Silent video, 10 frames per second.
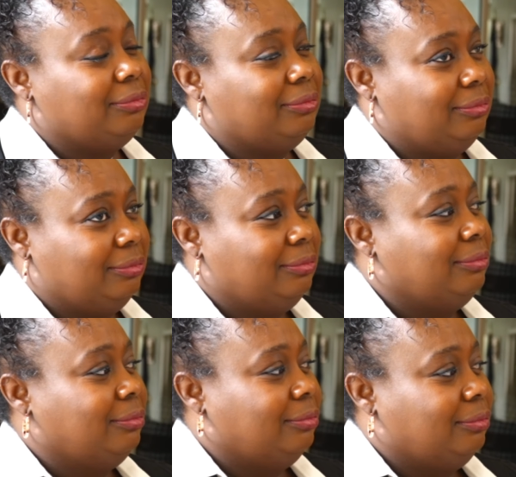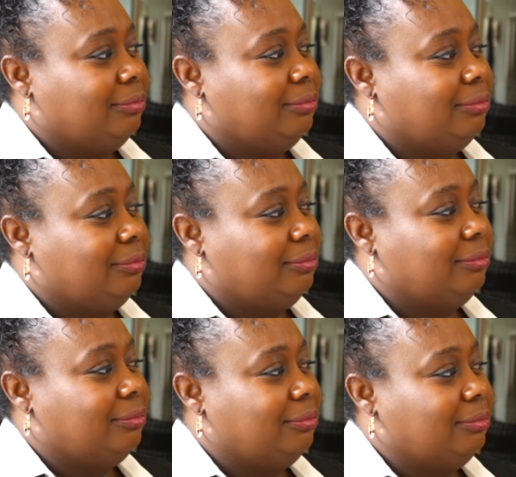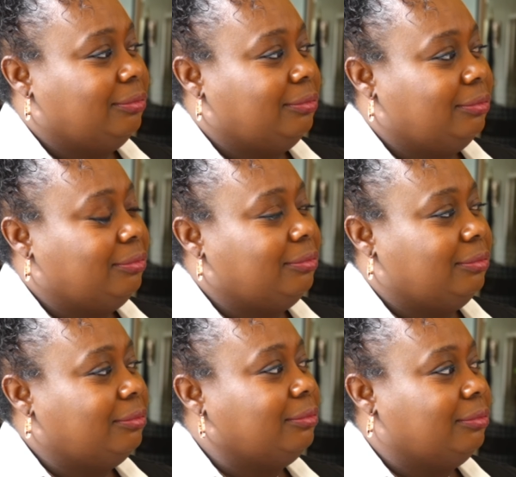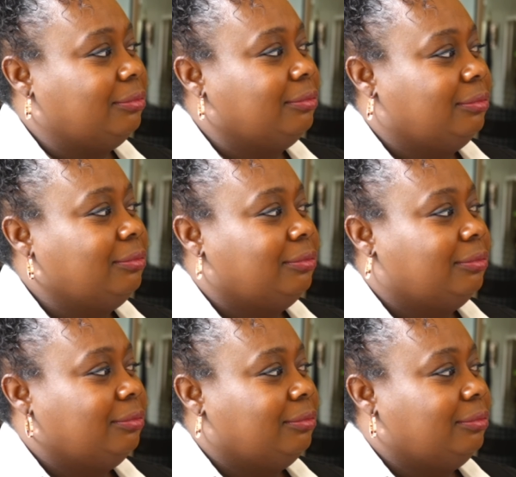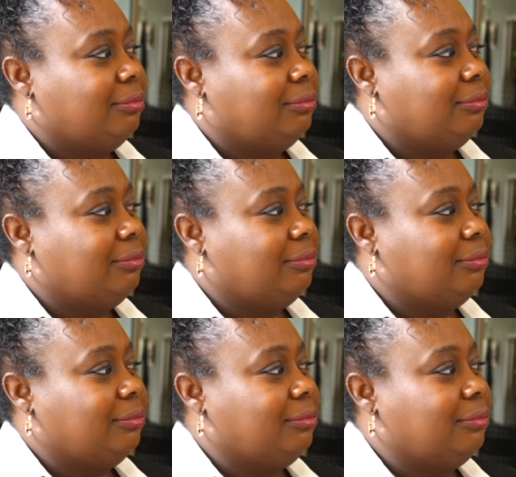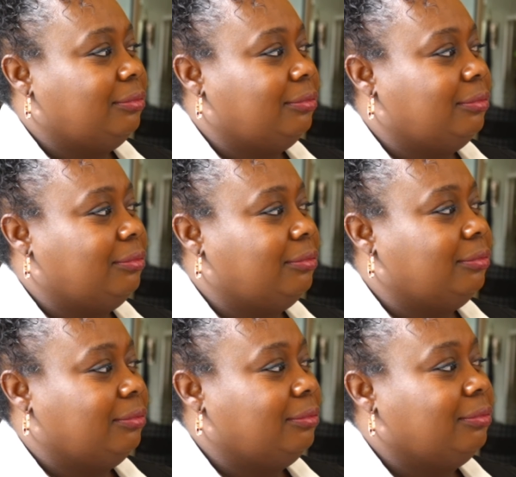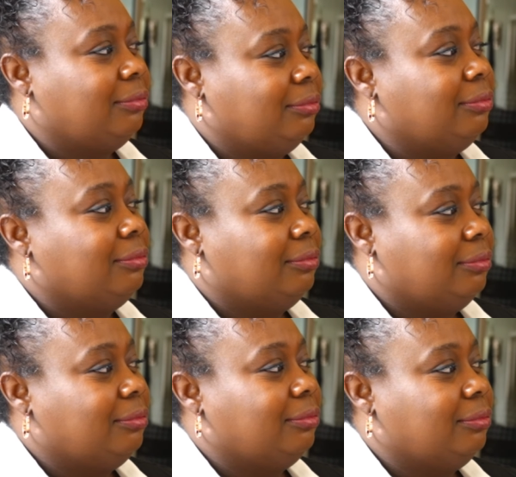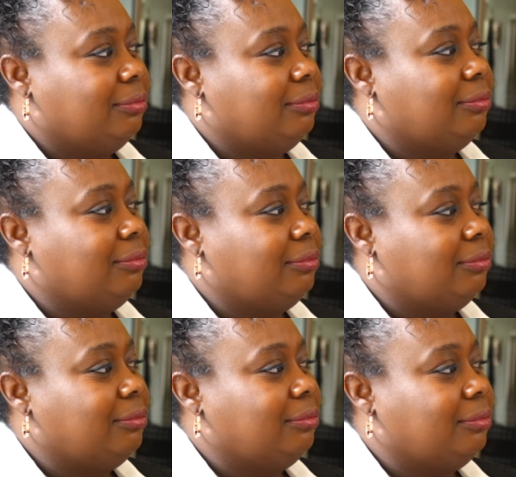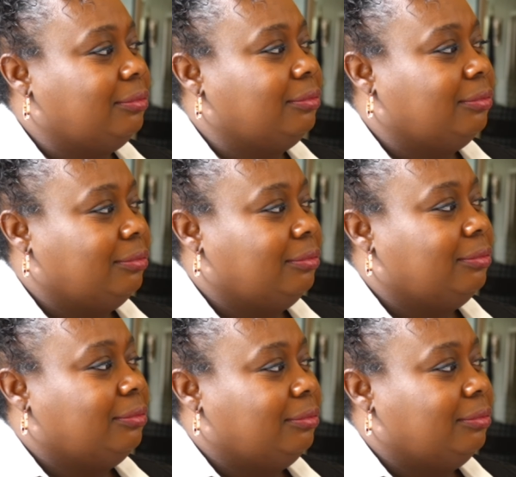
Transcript: This person isn't speaking.